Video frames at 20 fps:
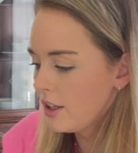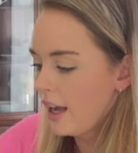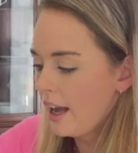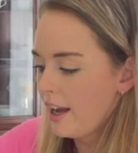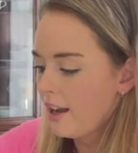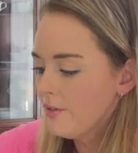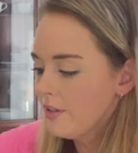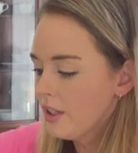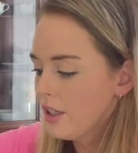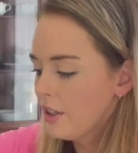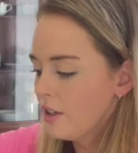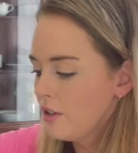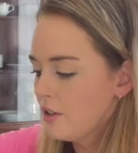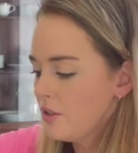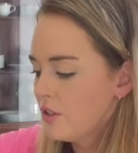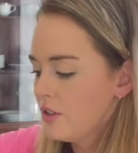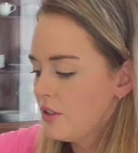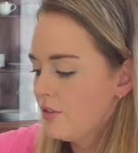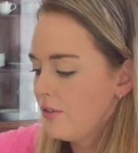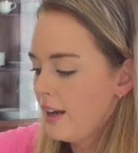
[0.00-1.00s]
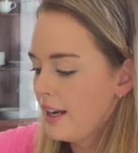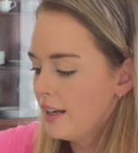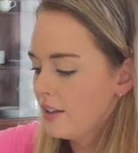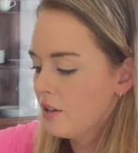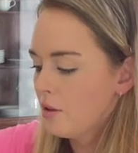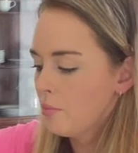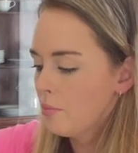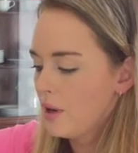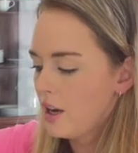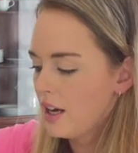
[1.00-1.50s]
I'm gonna use
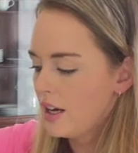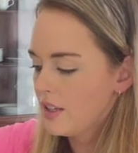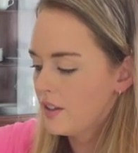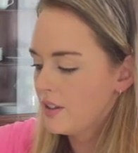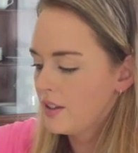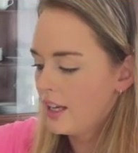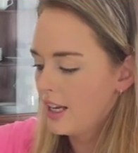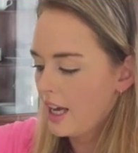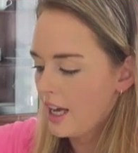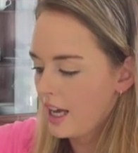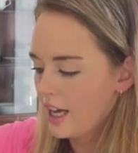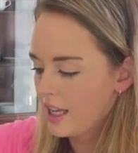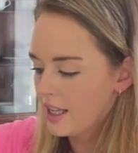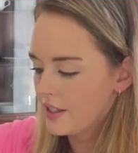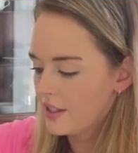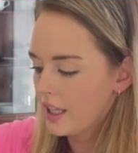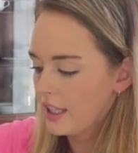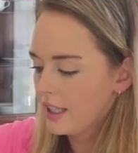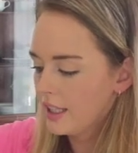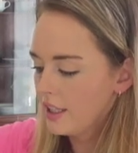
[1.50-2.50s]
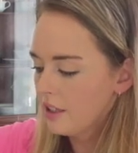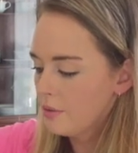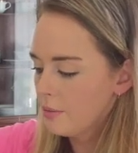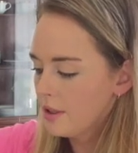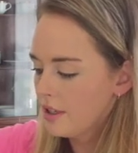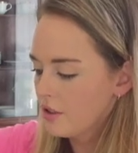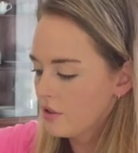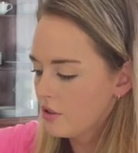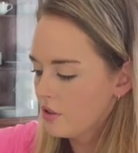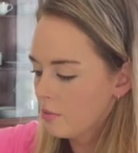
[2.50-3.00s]
sphagnum moss that has a little bit
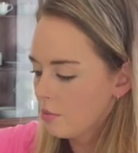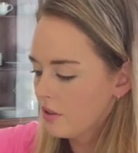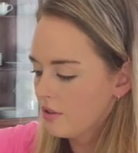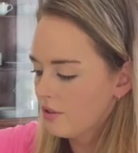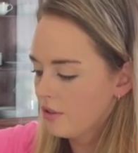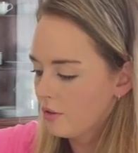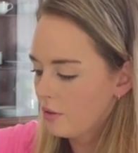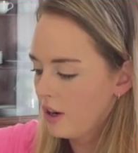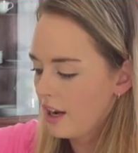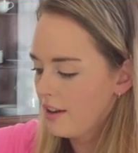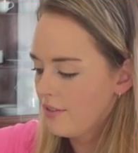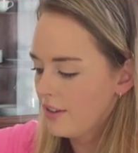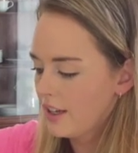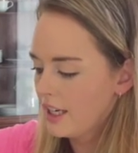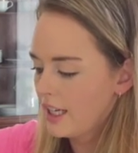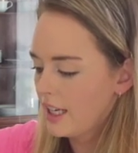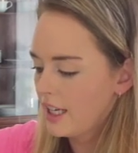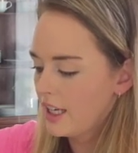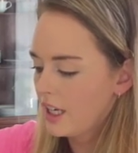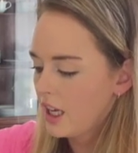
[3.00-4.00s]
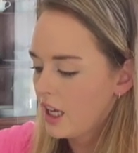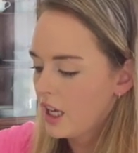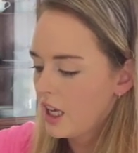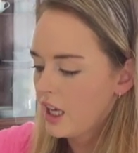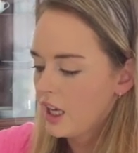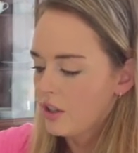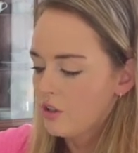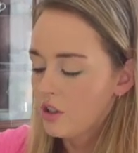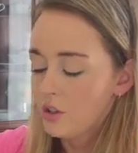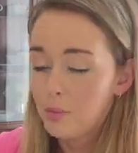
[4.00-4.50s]
of Super Thrive in it,
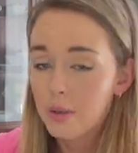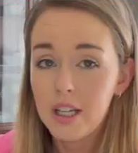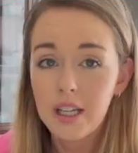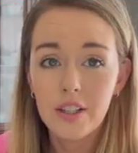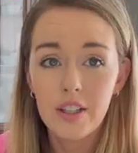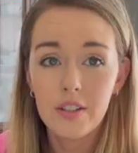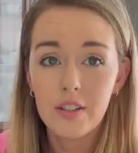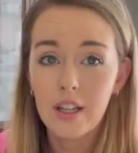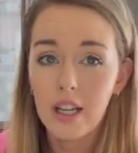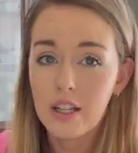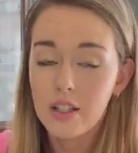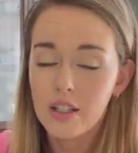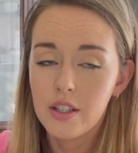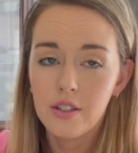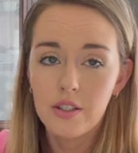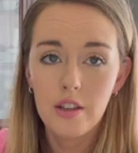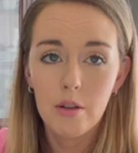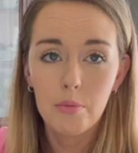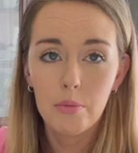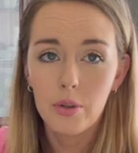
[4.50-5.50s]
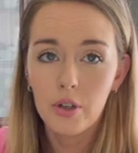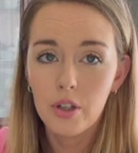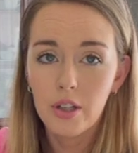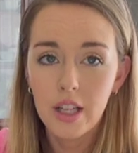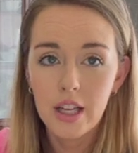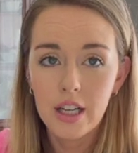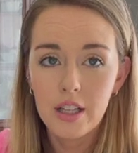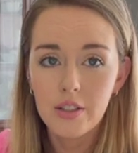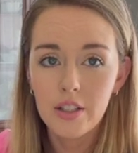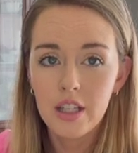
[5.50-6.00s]
just because it's nice and simple
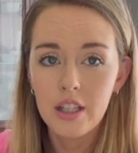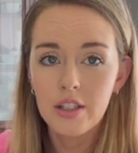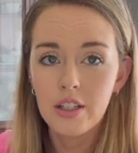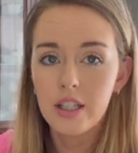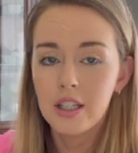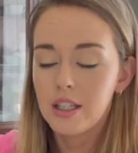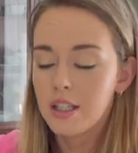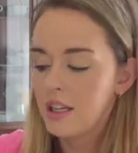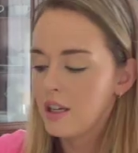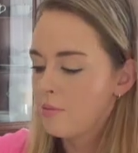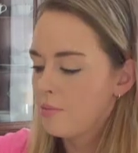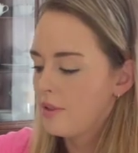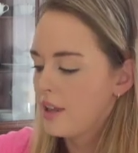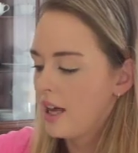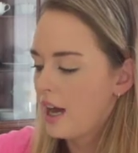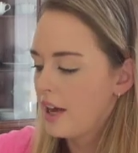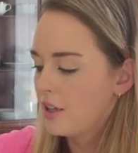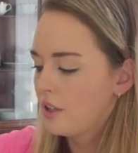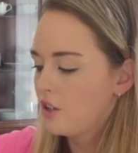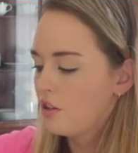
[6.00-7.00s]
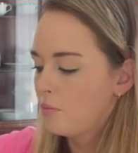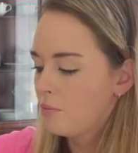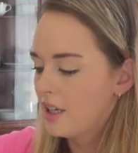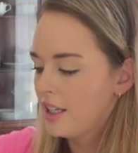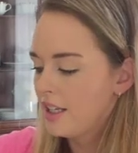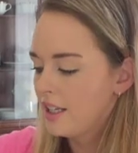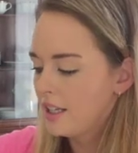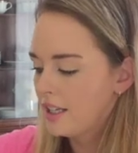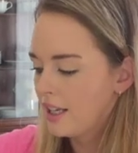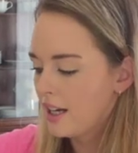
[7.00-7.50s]
and it's easy to keep that
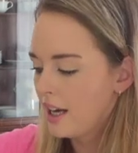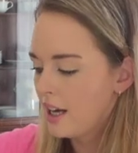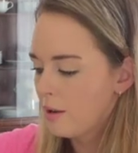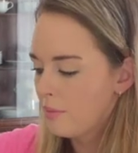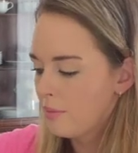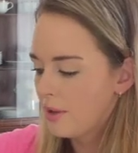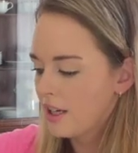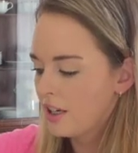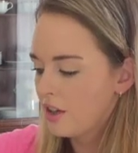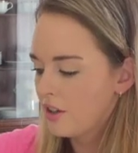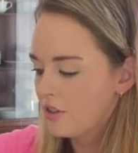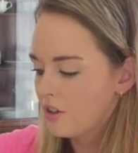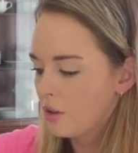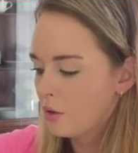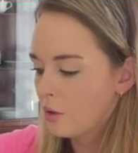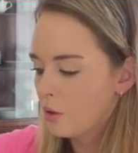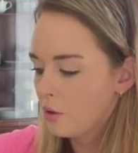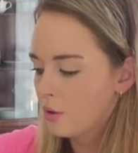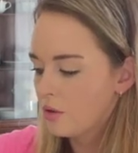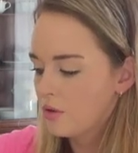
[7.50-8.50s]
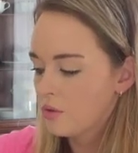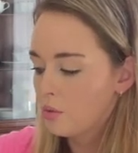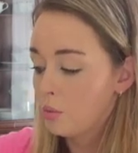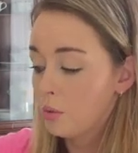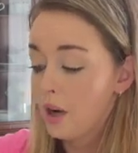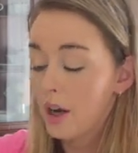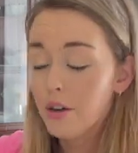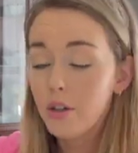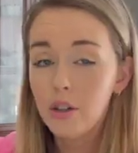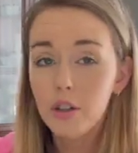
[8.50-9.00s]
humidity up. It also holds
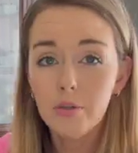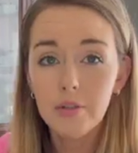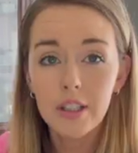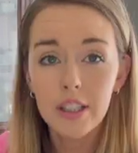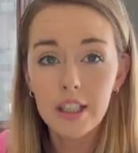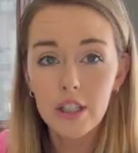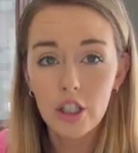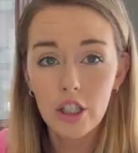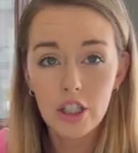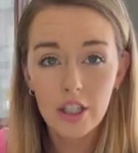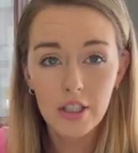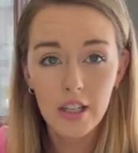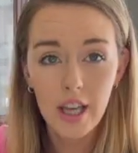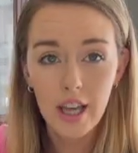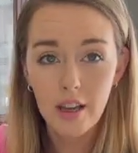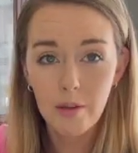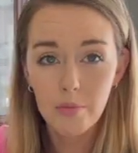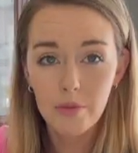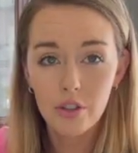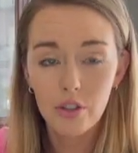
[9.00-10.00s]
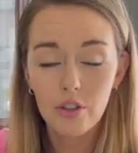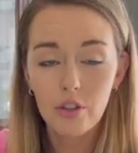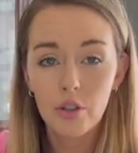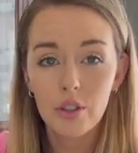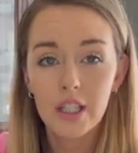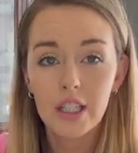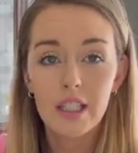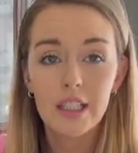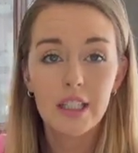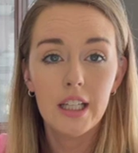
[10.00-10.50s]
water a really long time, so you
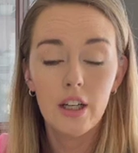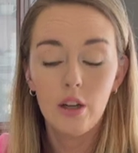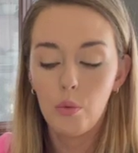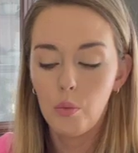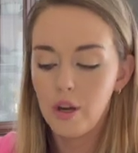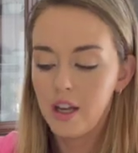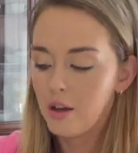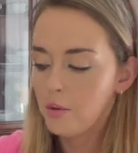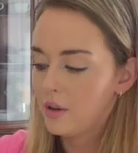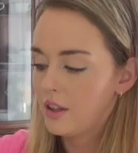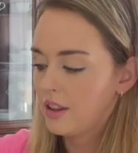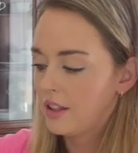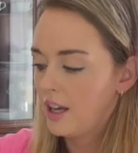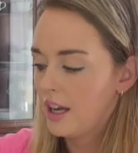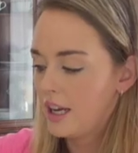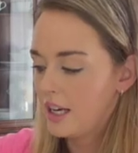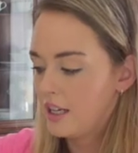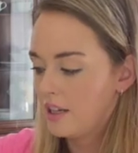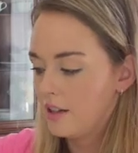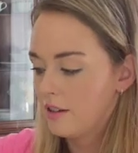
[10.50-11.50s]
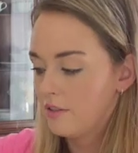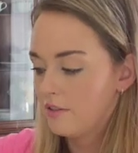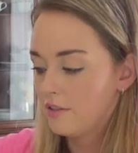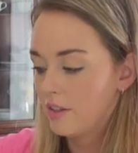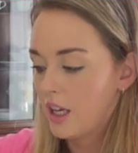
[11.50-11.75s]
can get away with kind of